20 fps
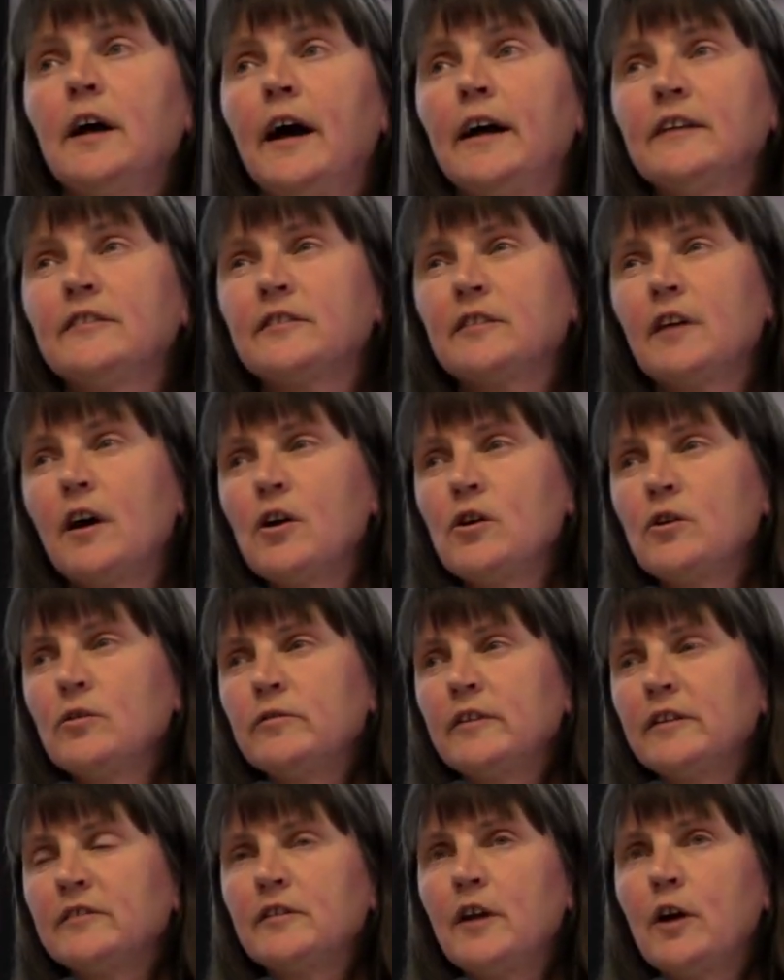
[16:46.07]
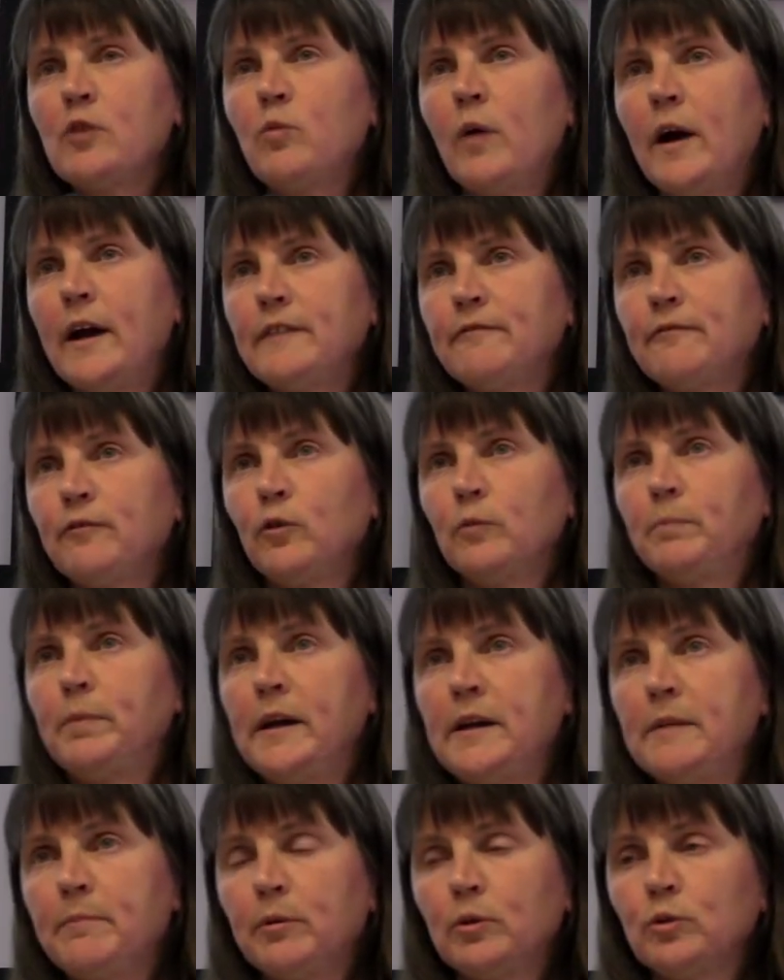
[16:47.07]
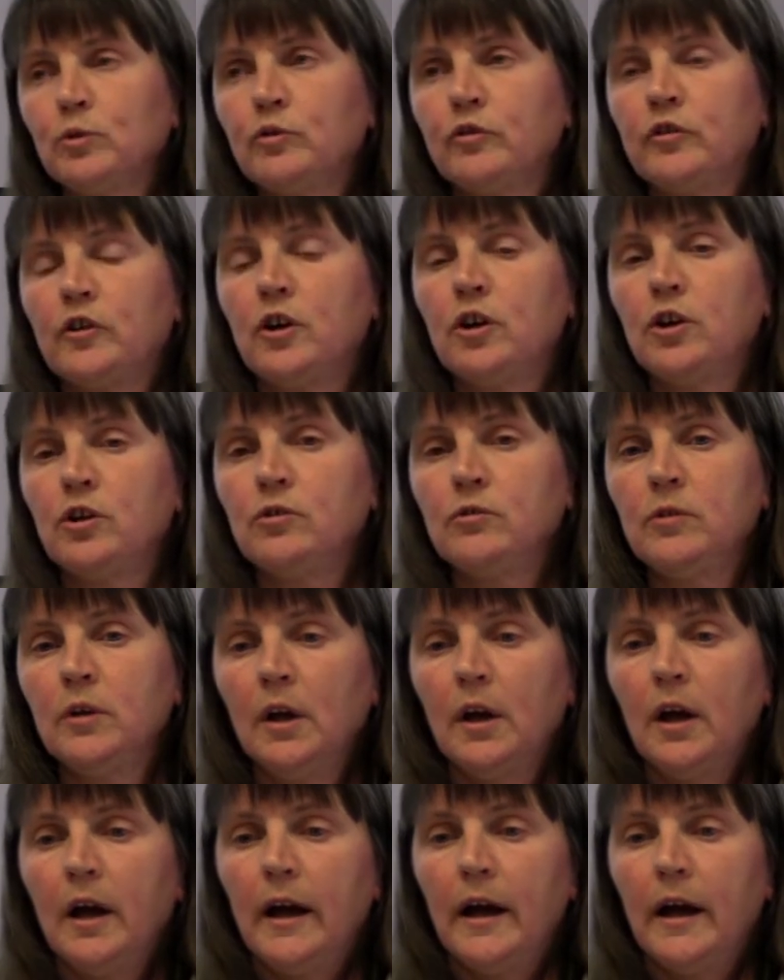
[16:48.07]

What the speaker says: And so there's no way for people to,